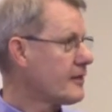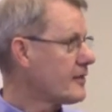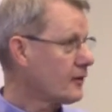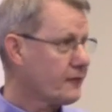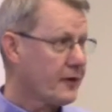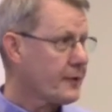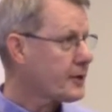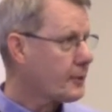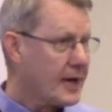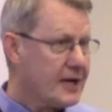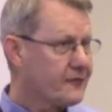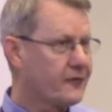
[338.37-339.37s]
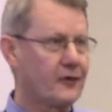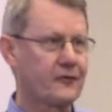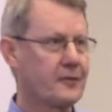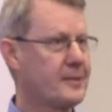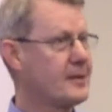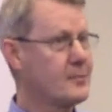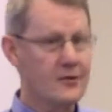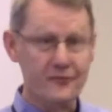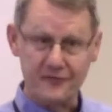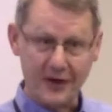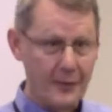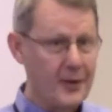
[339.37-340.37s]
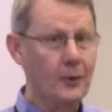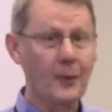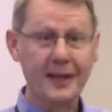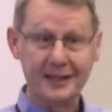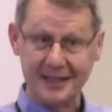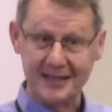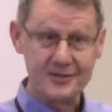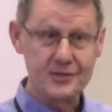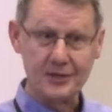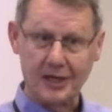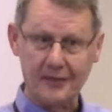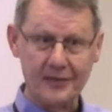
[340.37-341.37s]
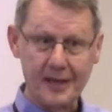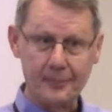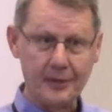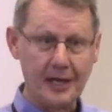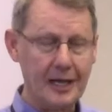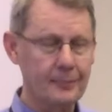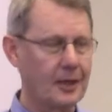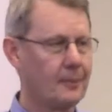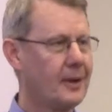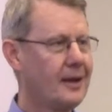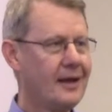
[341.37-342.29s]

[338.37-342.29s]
they're very grateful for me to move very quickly and solve that problem.